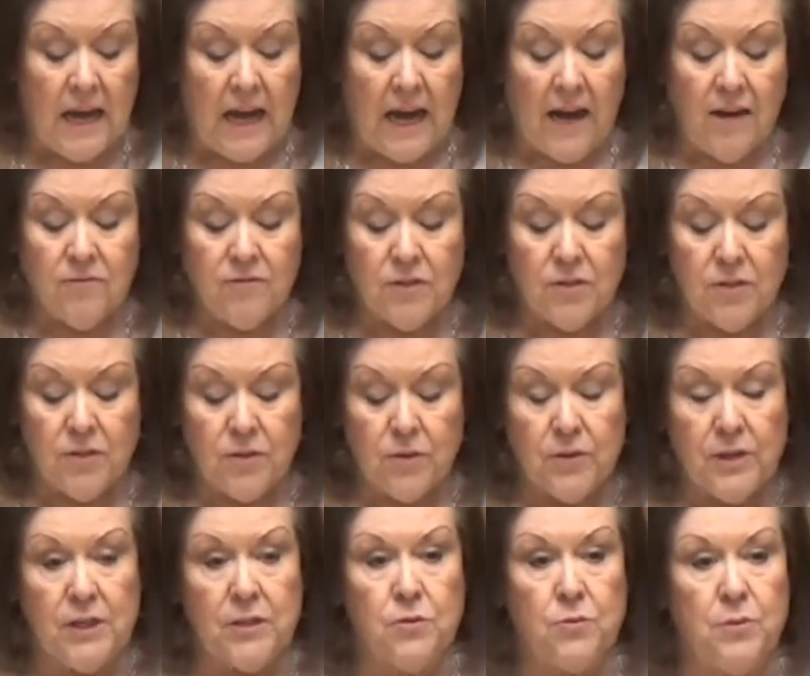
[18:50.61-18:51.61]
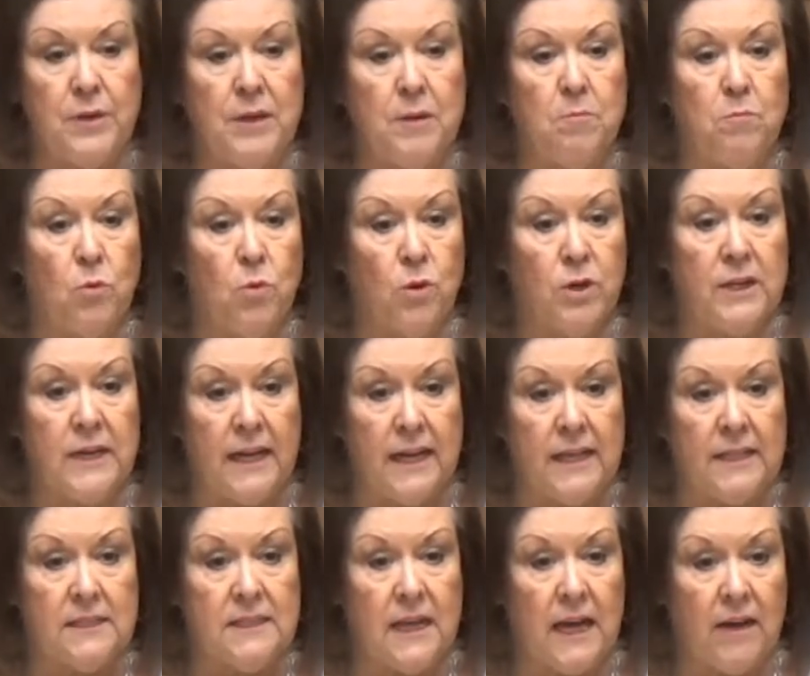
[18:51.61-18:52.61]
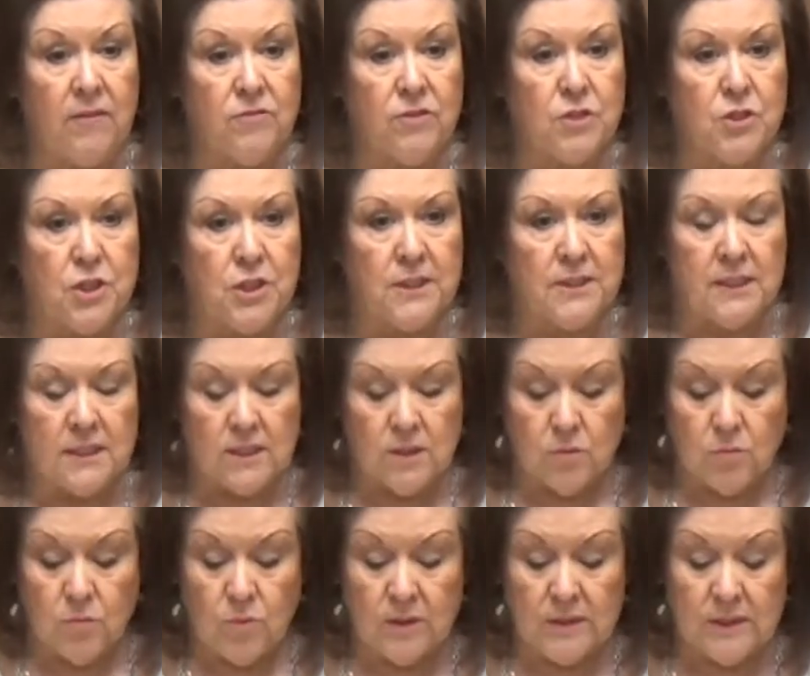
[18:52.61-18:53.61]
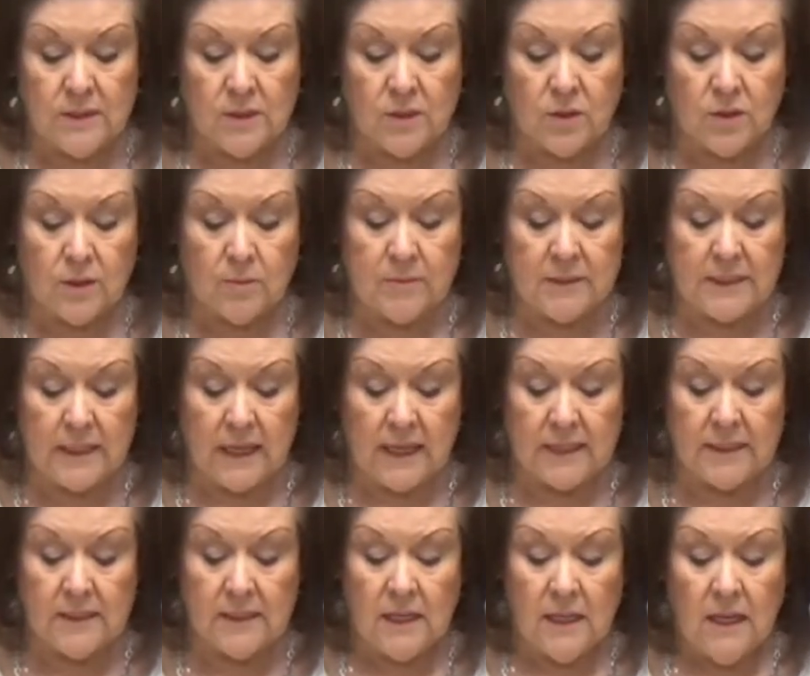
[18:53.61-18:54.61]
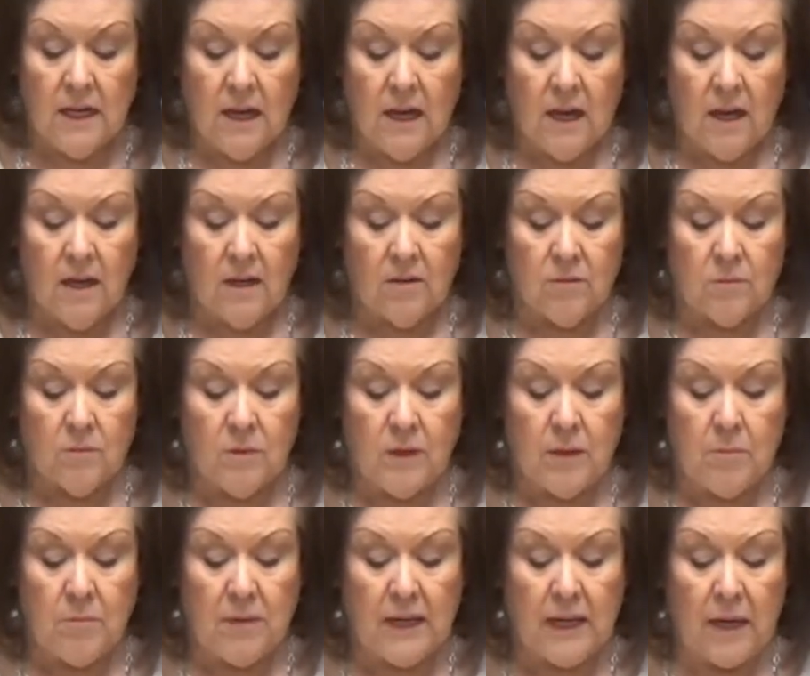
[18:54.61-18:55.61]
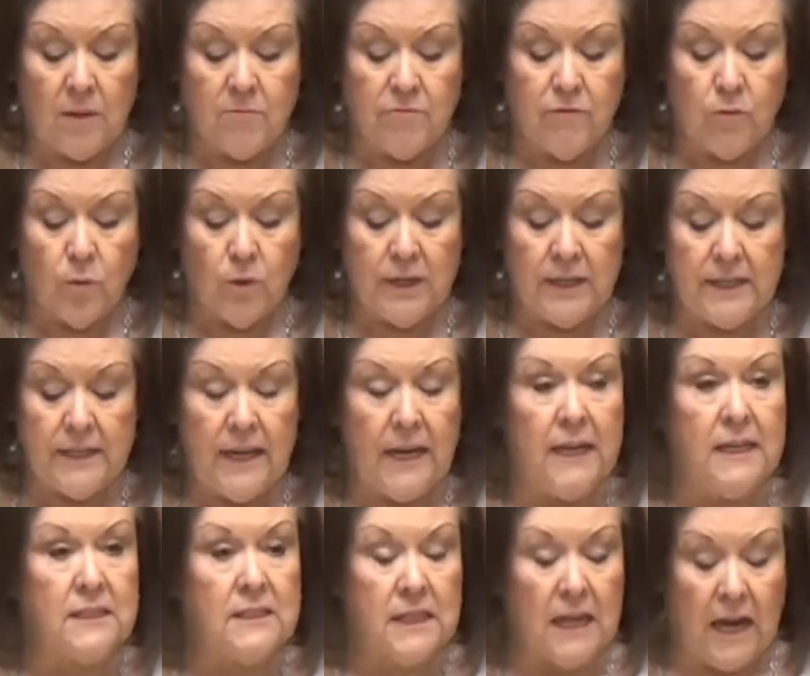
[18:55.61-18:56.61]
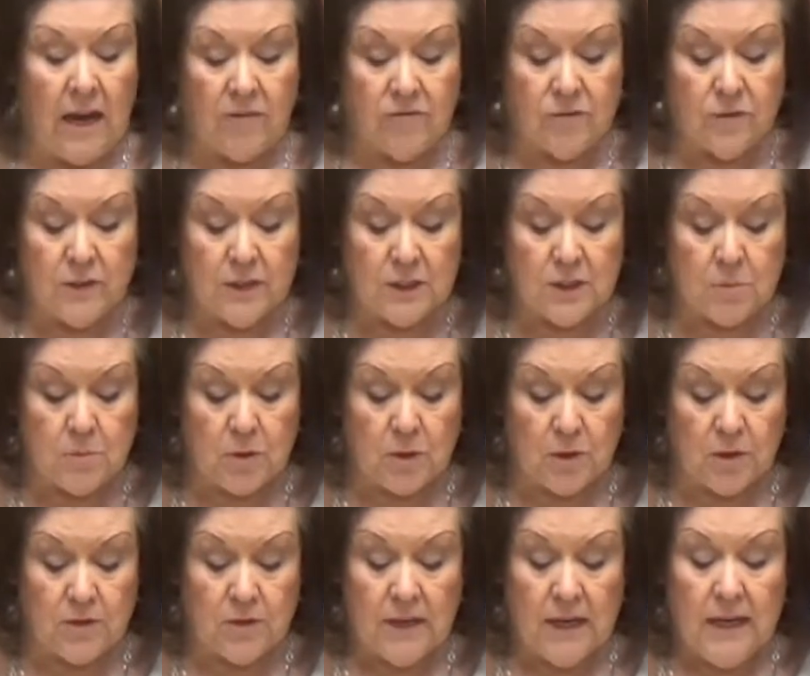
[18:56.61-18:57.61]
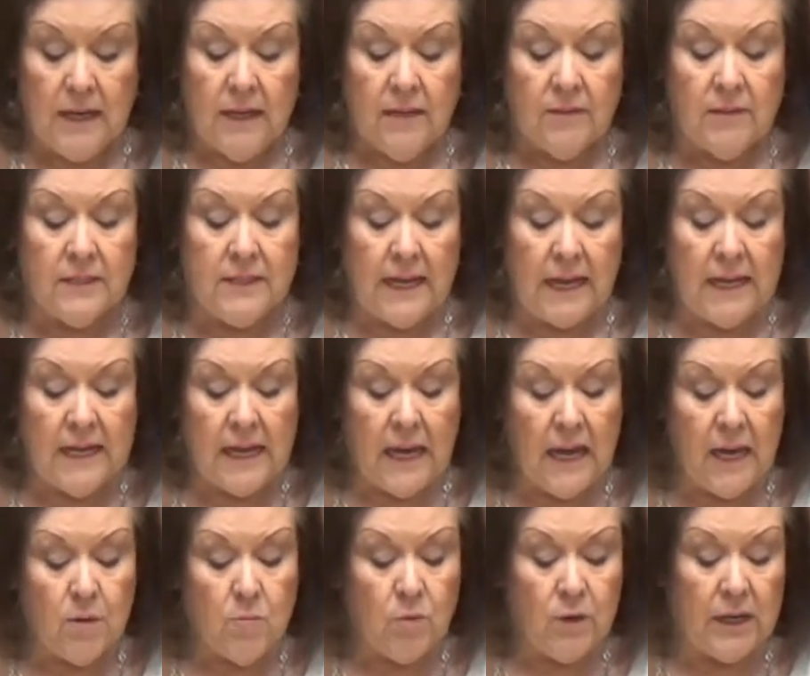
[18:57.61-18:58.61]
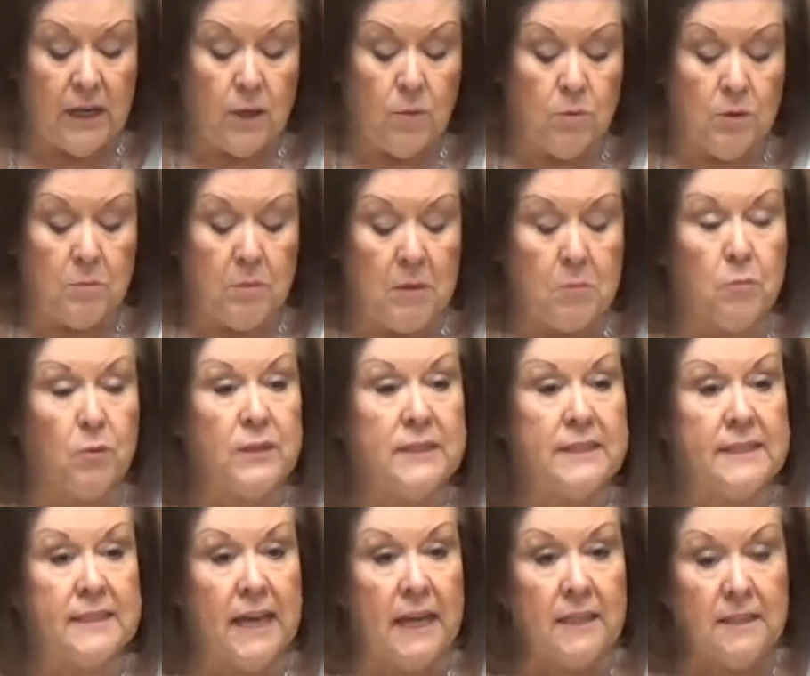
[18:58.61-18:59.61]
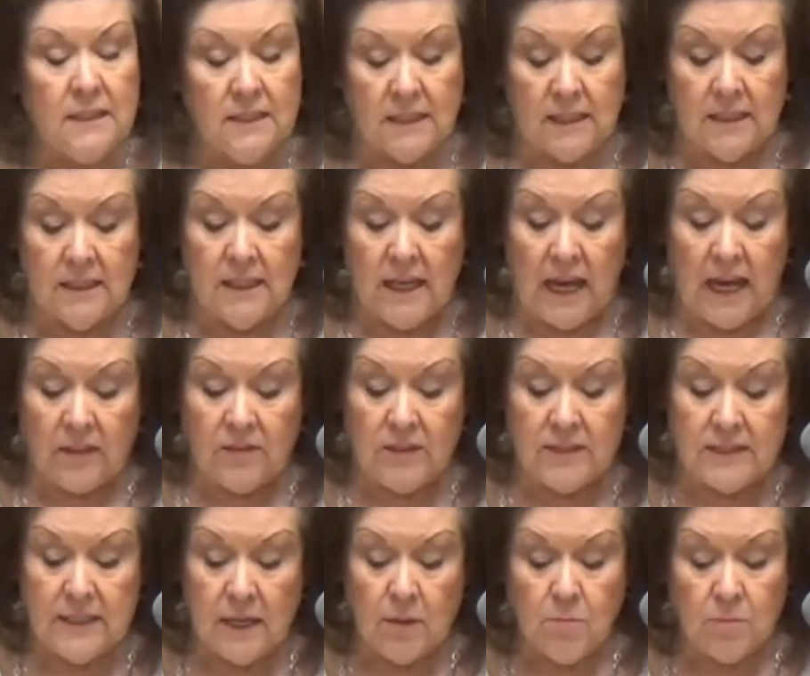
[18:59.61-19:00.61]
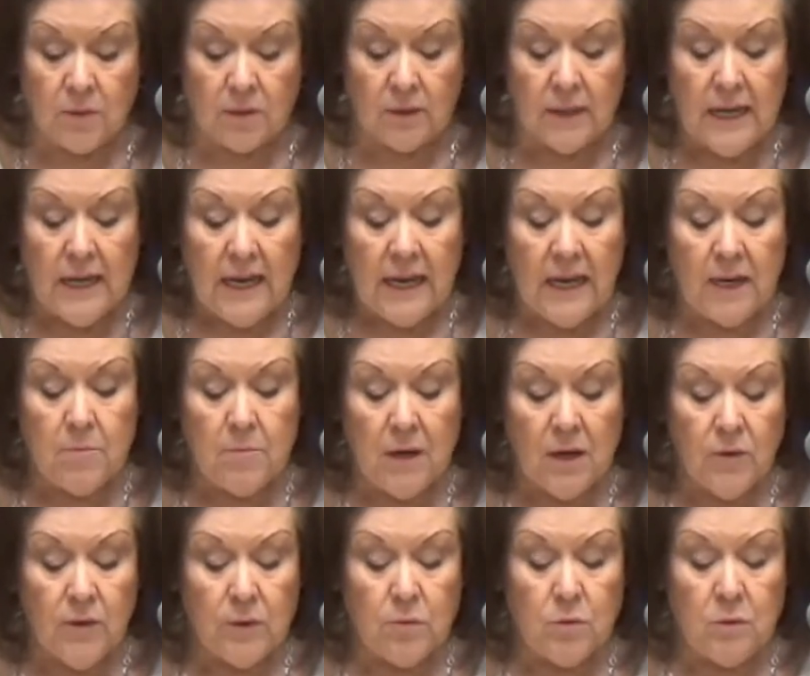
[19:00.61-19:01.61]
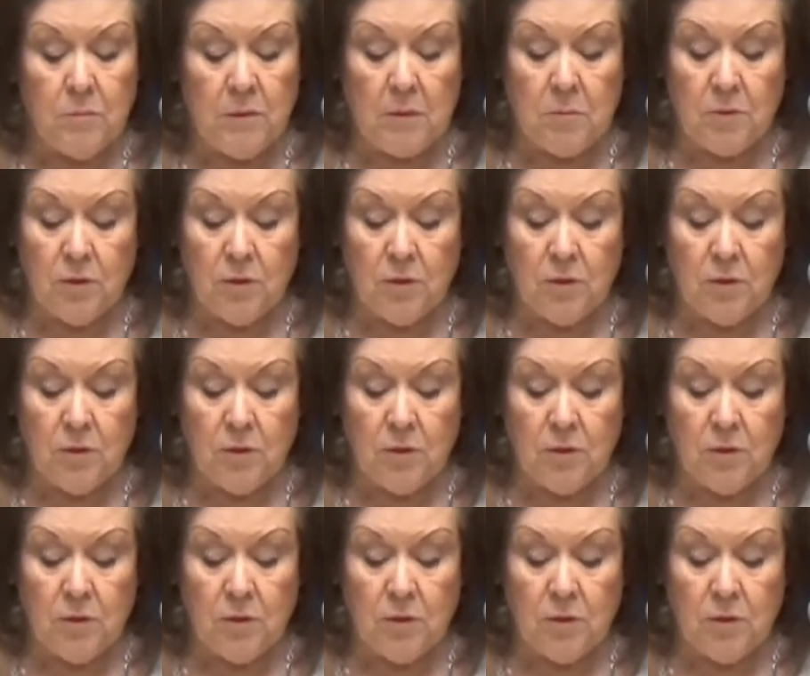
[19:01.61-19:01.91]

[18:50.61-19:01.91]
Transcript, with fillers: After 33 more days after Jesus was circumcised, uh, it became 40 days after his birth. The day came when he would be presented at the temple, and Mary would be